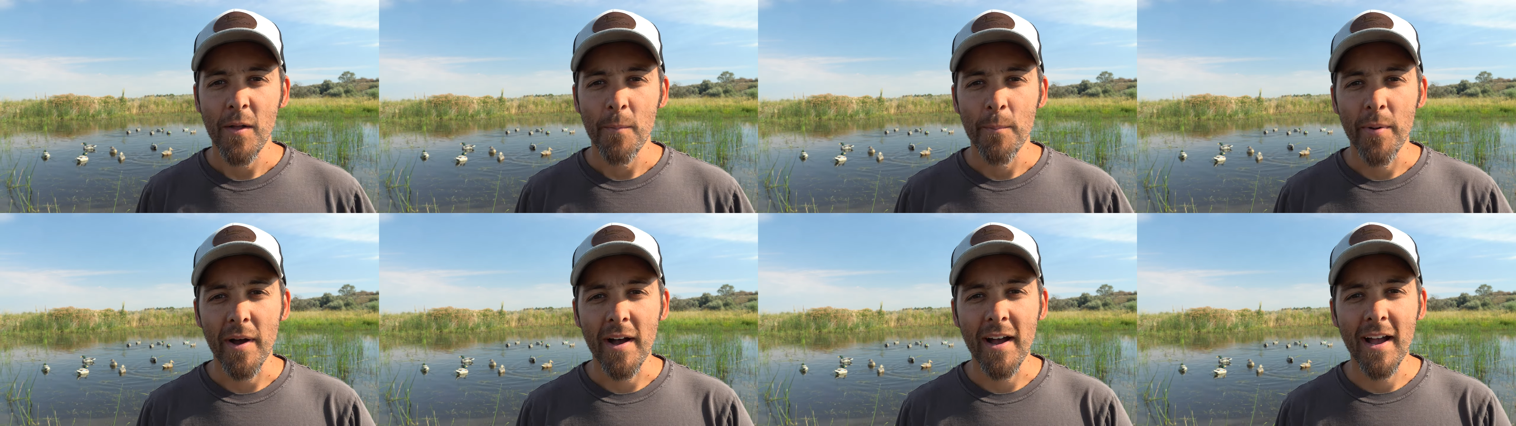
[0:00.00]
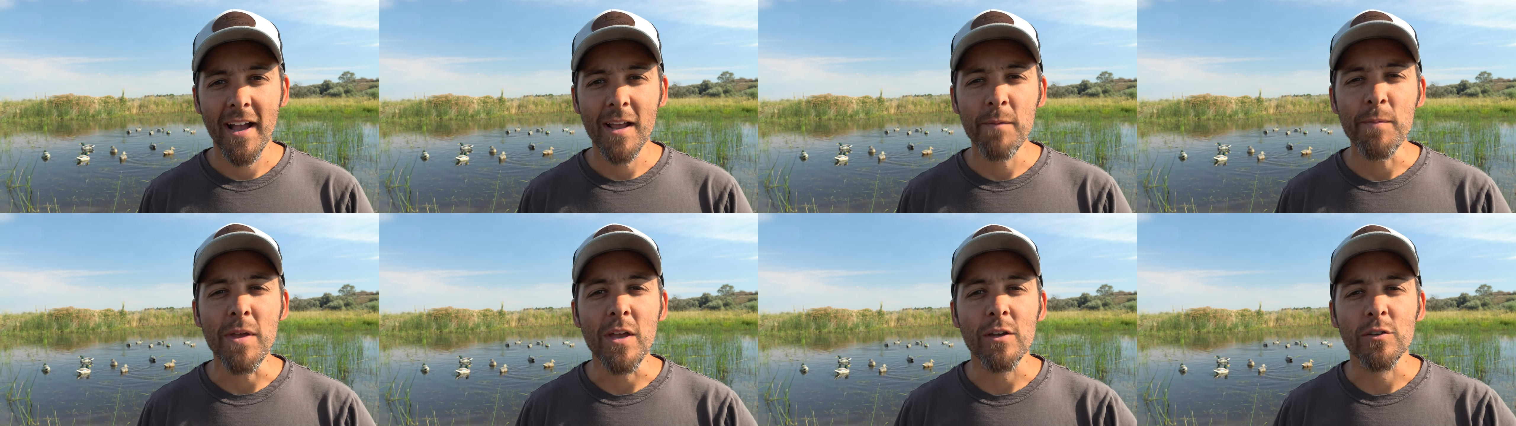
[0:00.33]

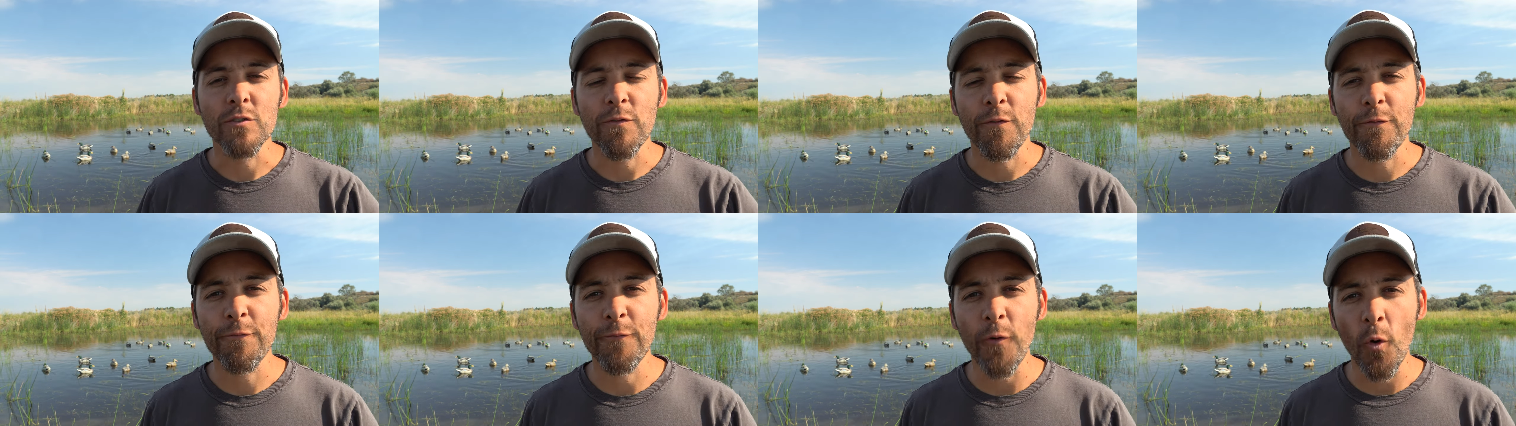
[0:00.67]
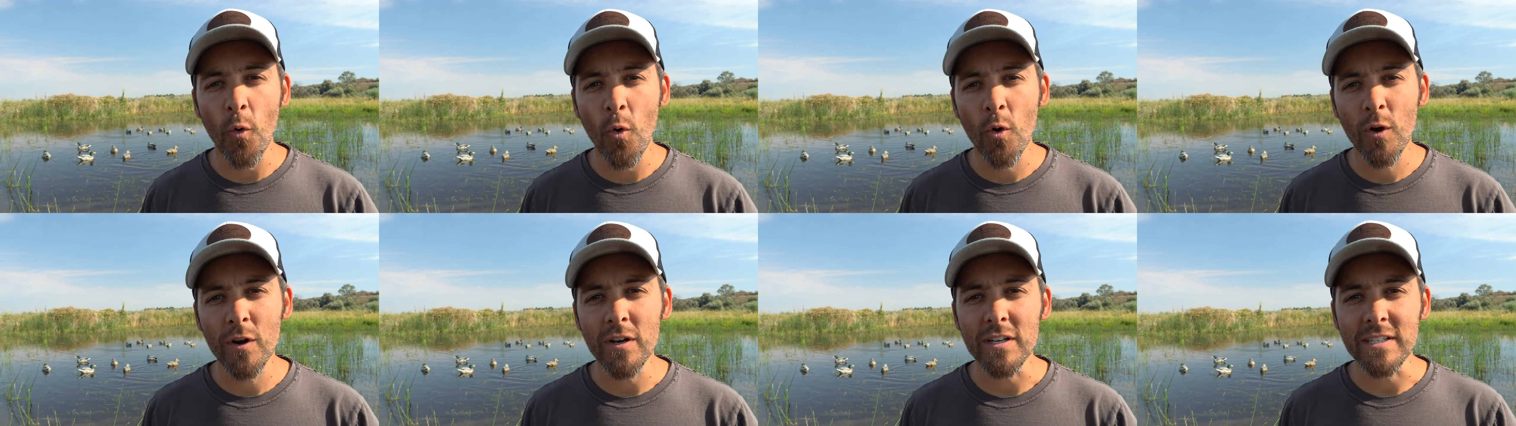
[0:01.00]
Behind me is
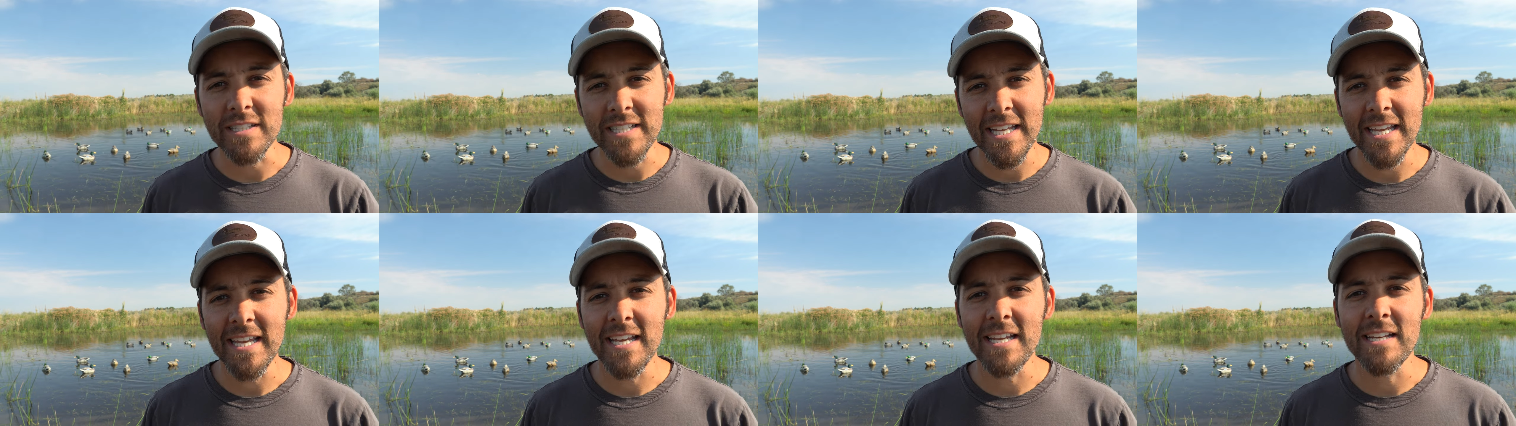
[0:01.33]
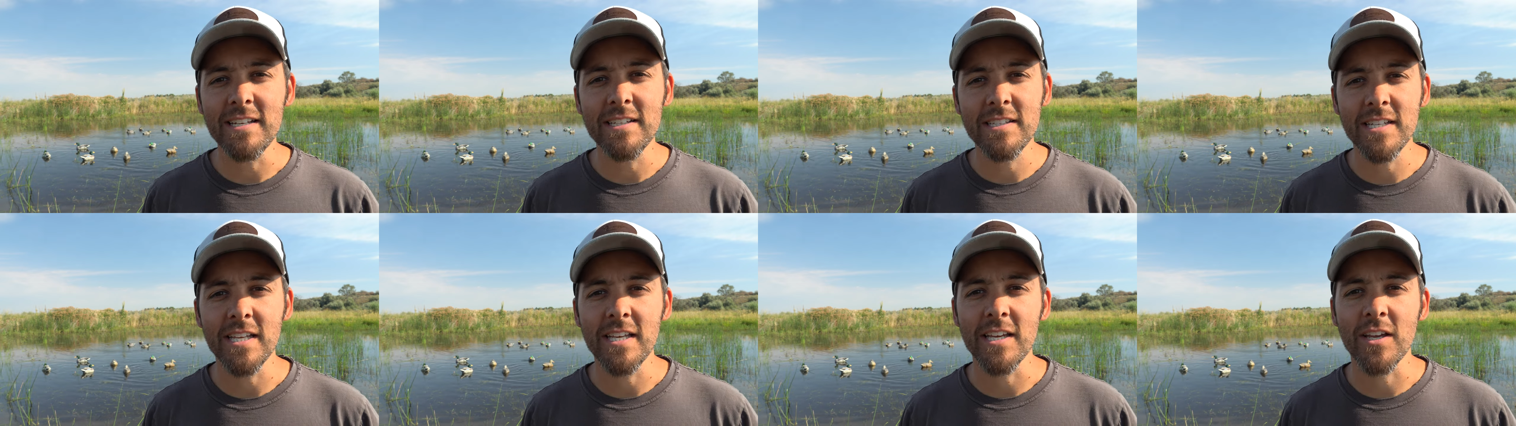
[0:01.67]

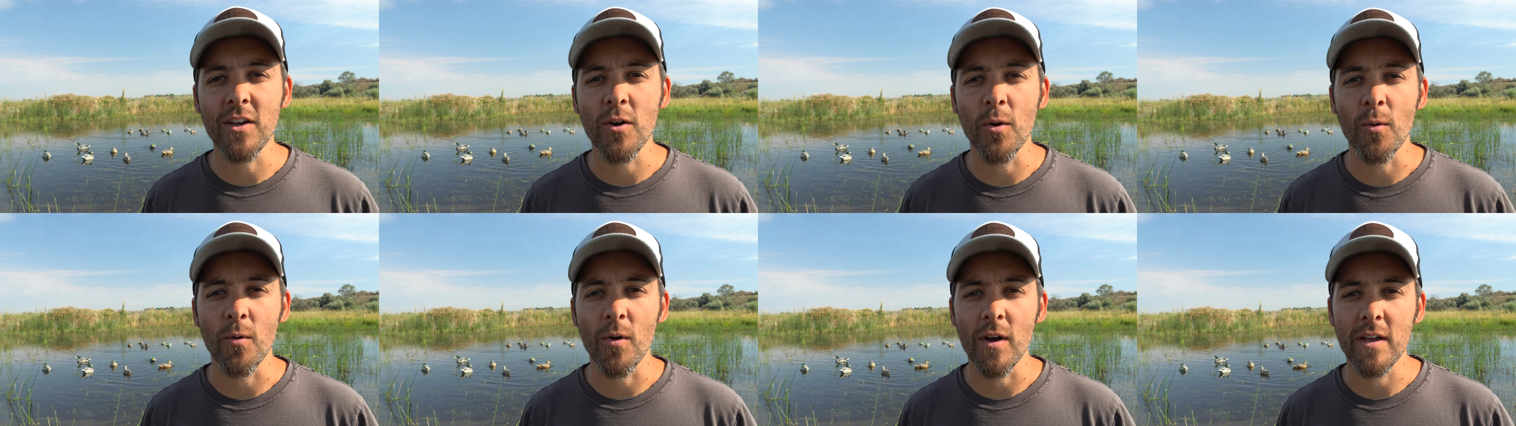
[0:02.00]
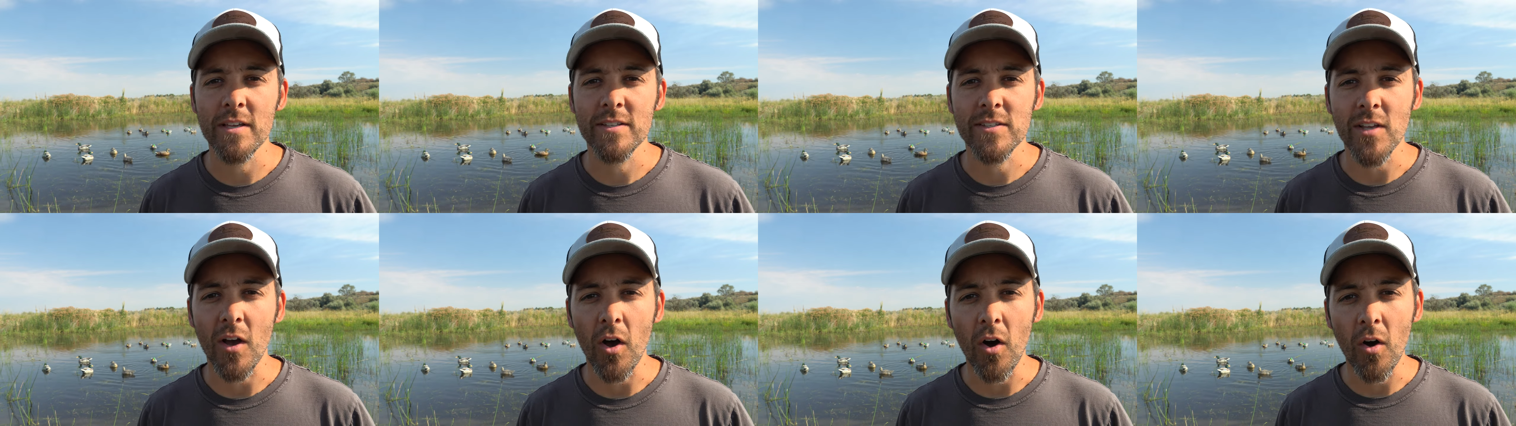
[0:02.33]
14
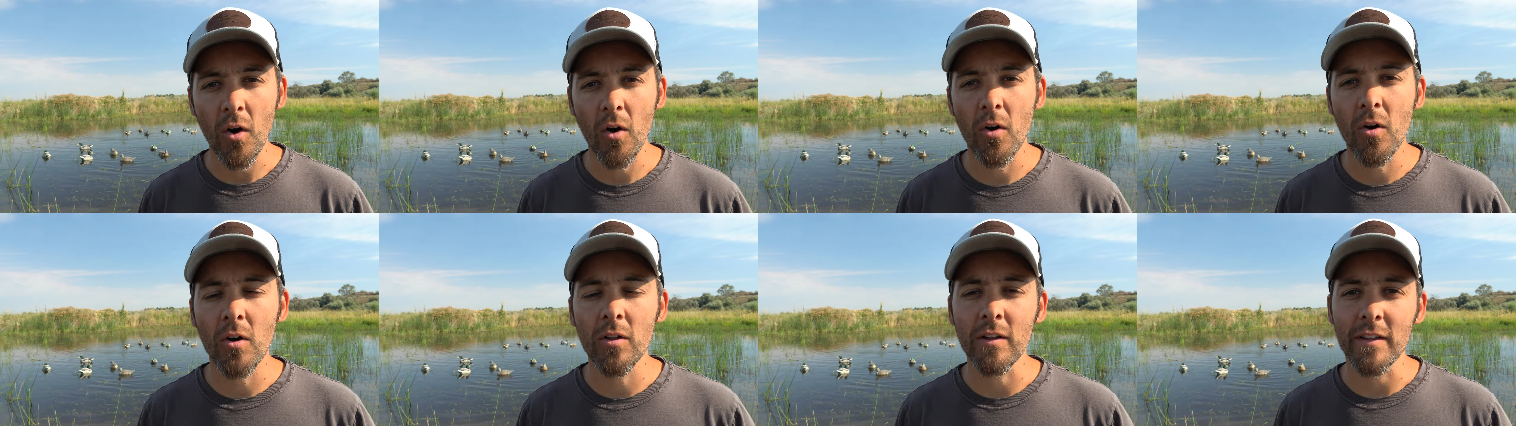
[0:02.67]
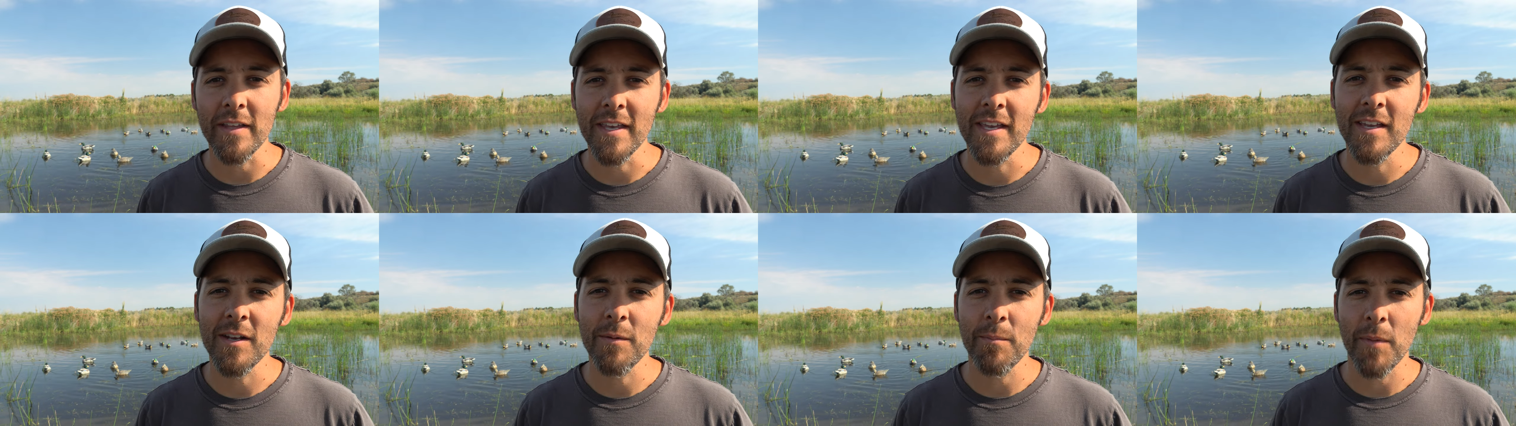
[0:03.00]
decoys all
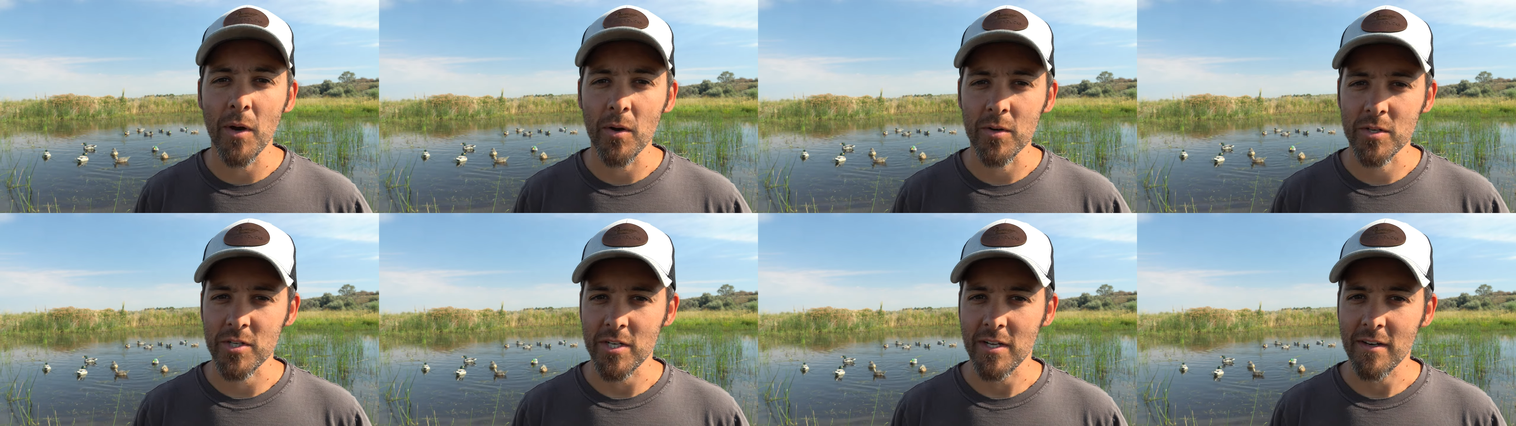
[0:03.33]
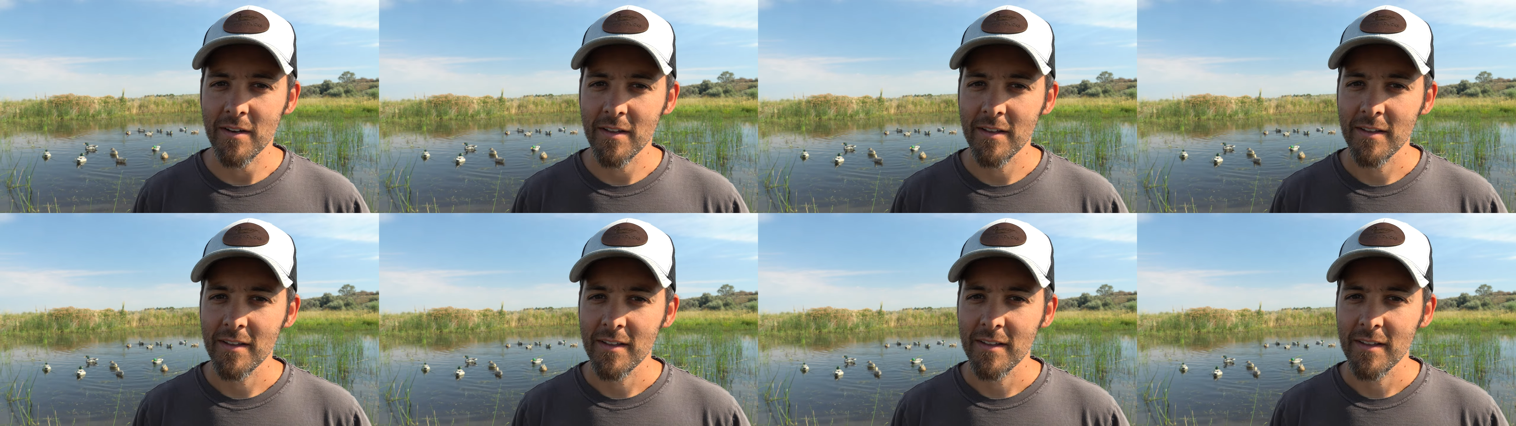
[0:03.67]
in
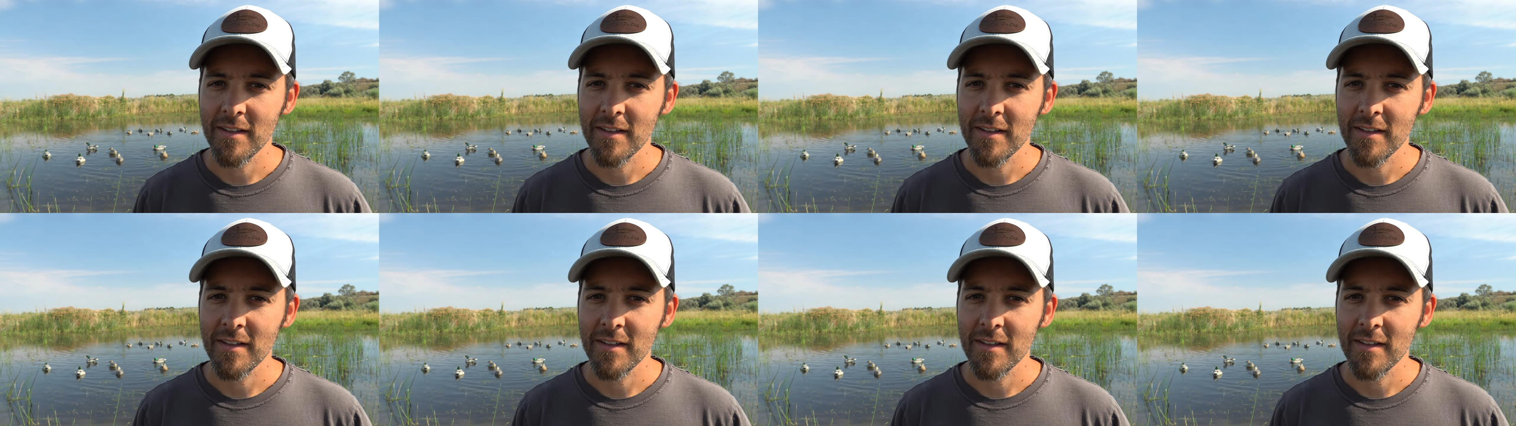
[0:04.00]
motion,